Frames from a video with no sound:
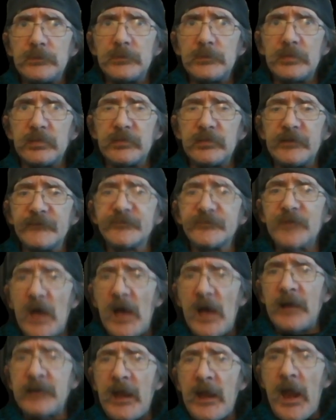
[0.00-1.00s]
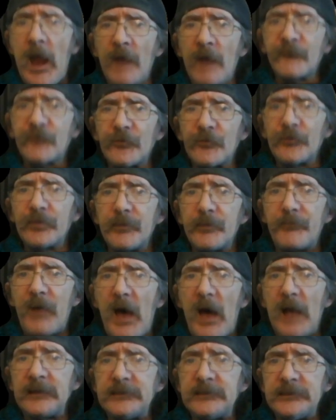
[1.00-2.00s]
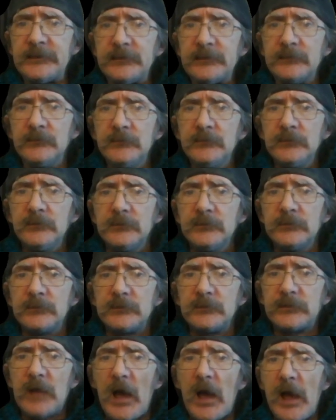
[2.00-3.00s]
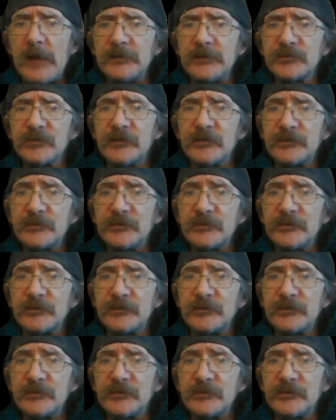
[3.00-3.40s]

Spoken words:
lives on after the body dies?